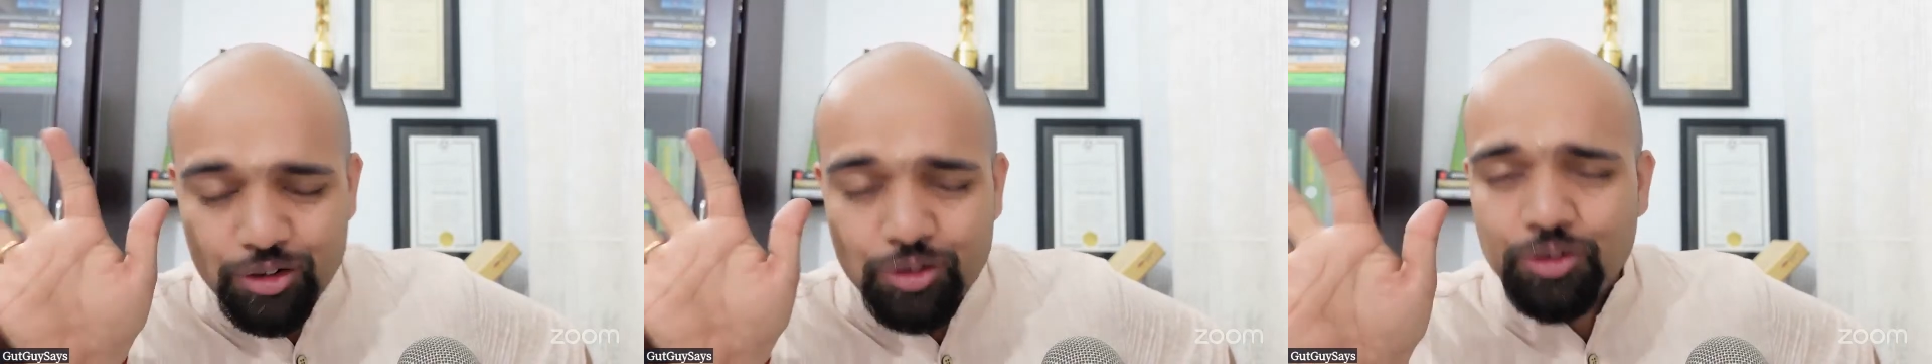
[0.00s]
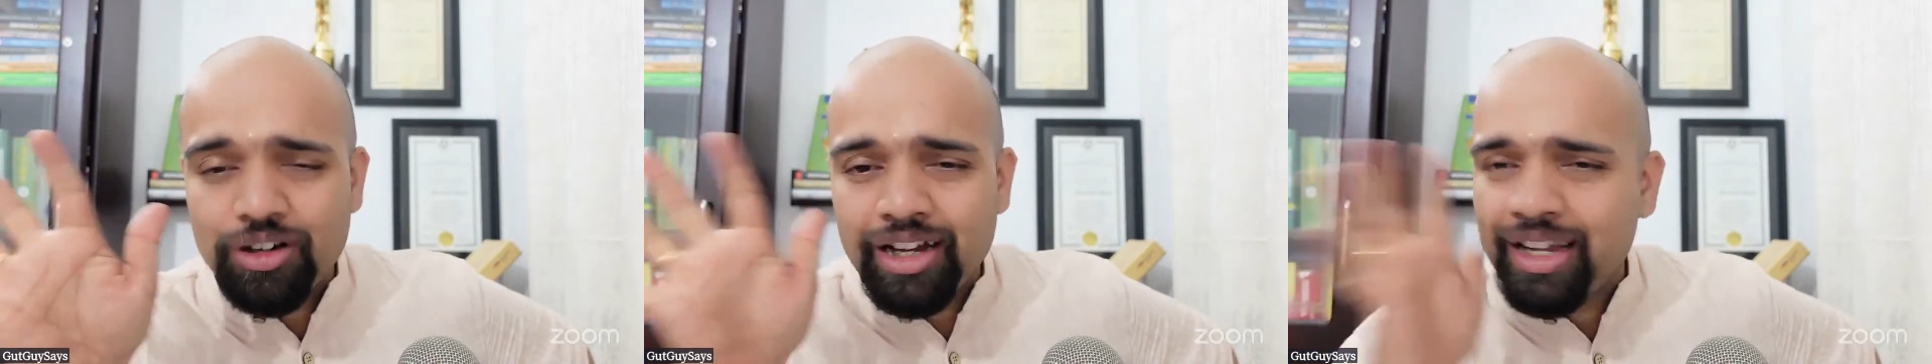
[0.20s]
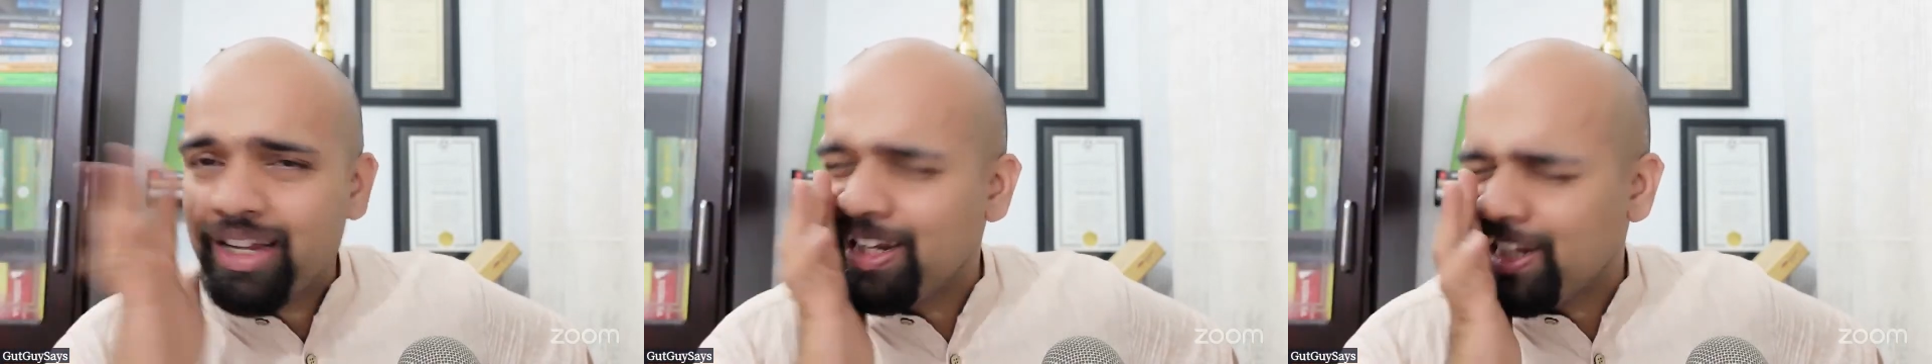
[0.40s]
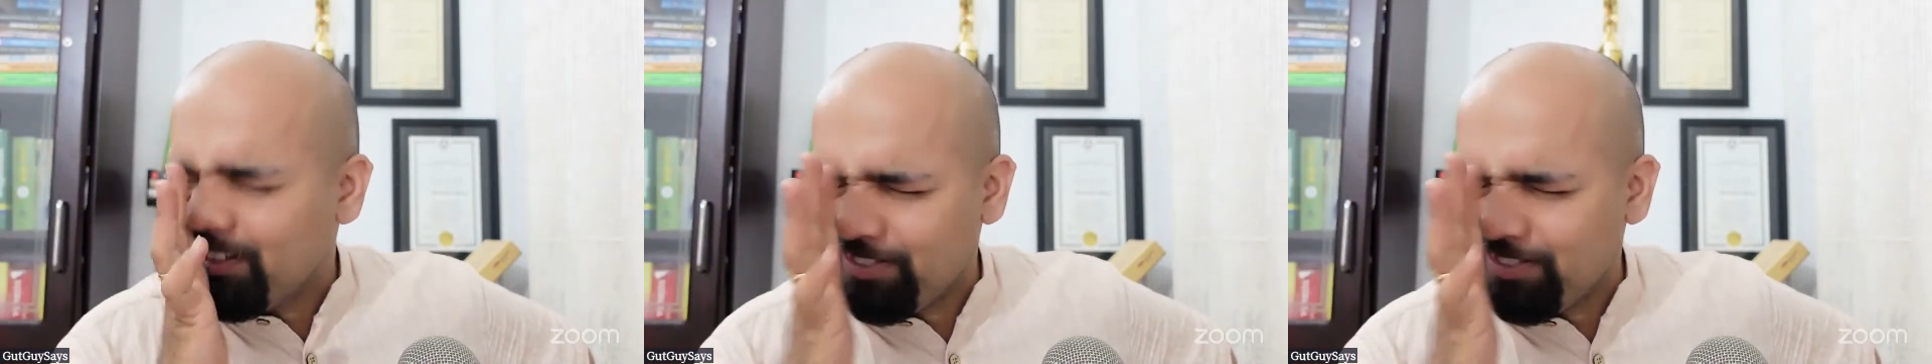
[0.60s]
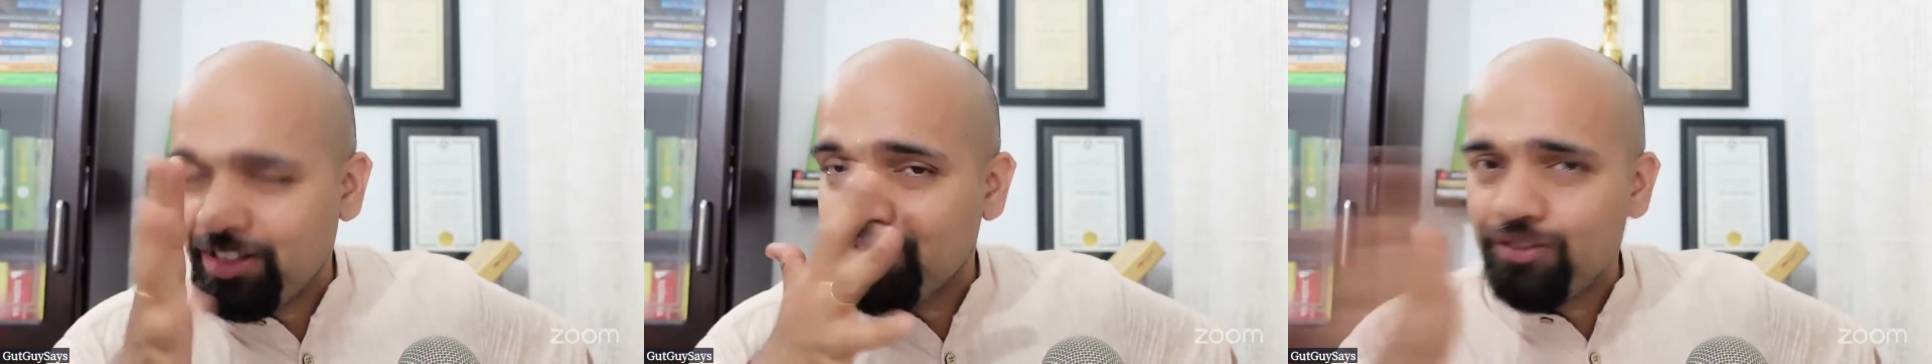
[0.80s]
I love the
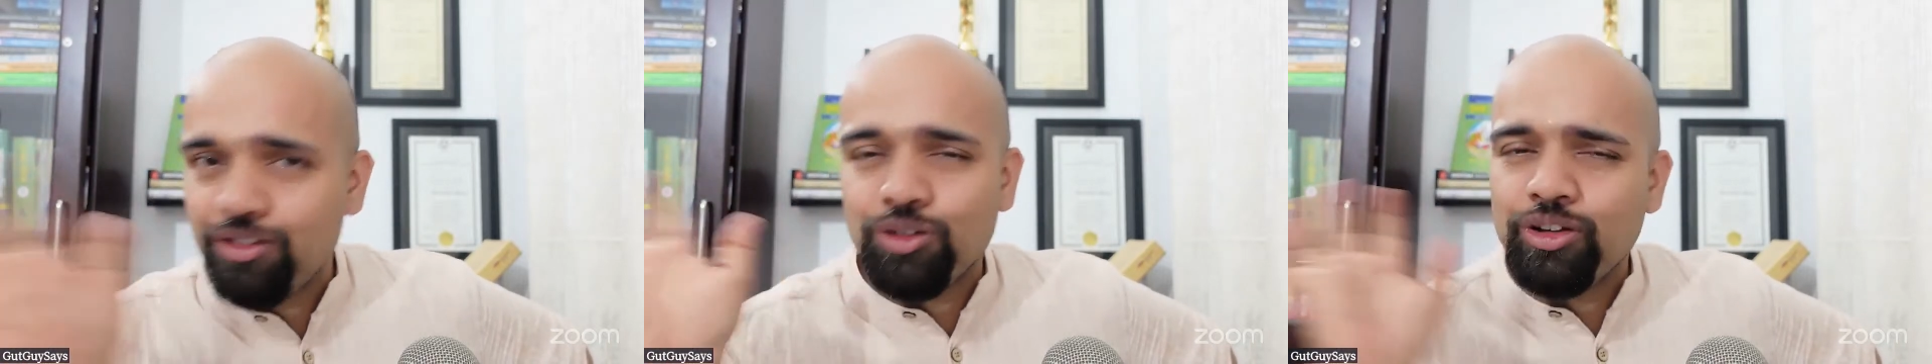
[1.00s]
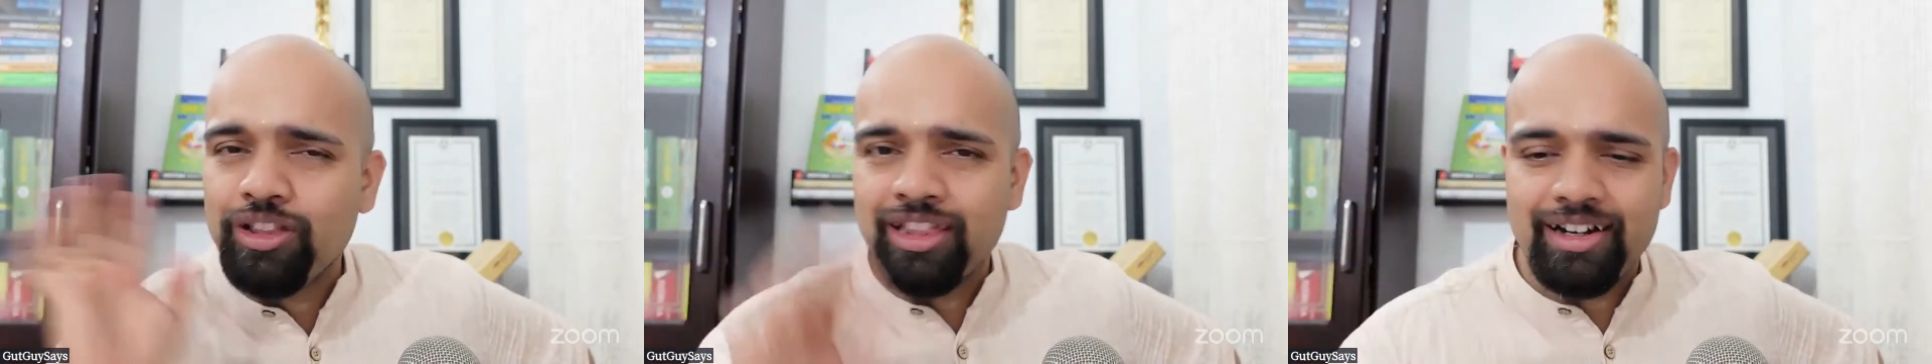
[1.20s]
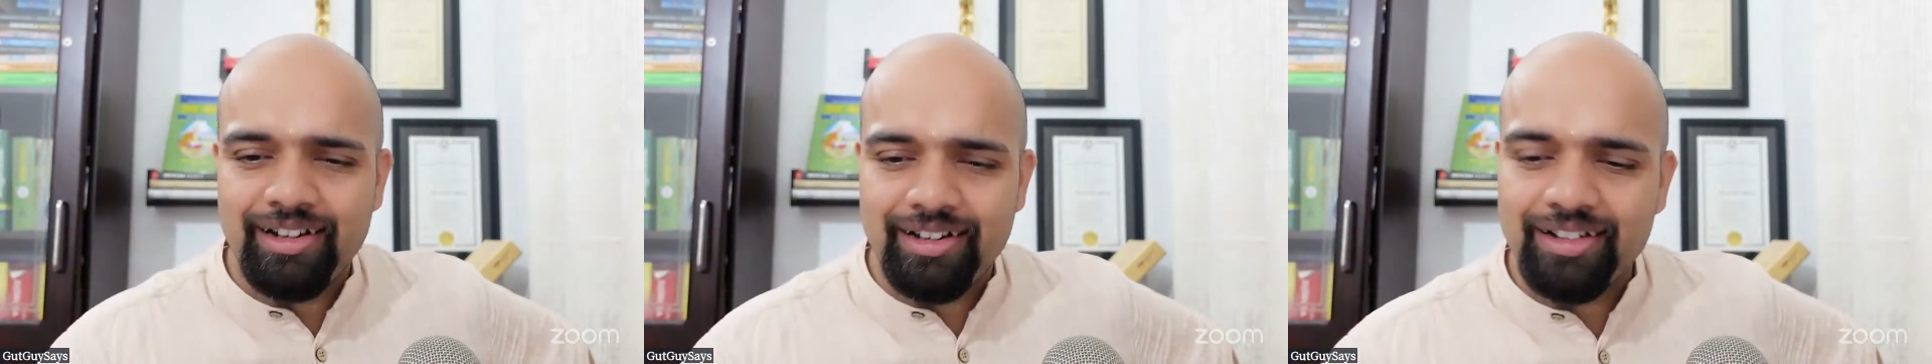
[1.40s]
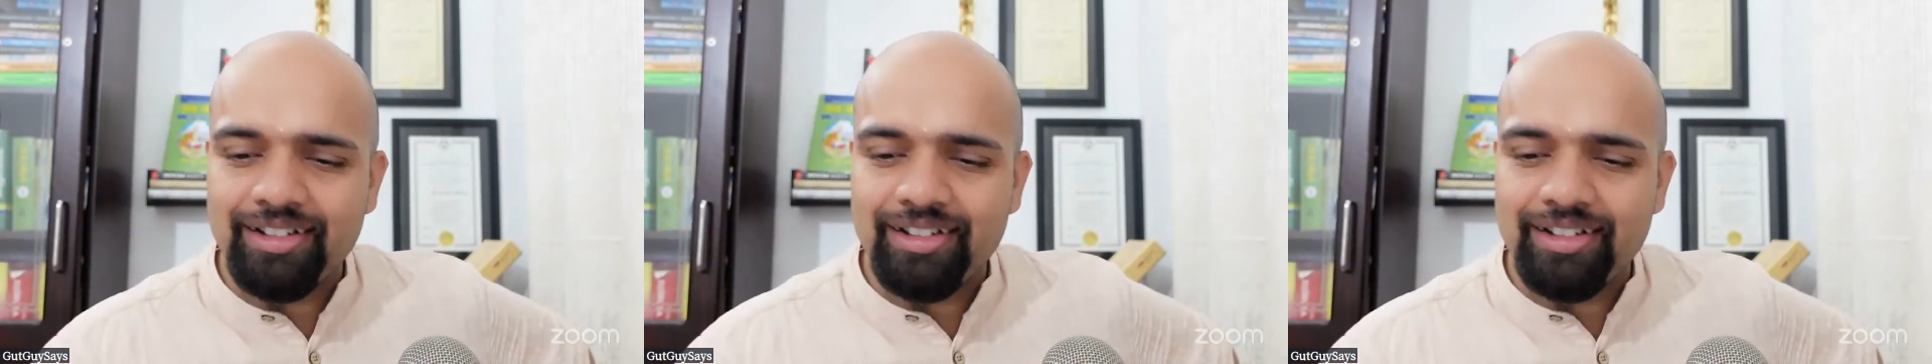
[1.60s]
flow in that.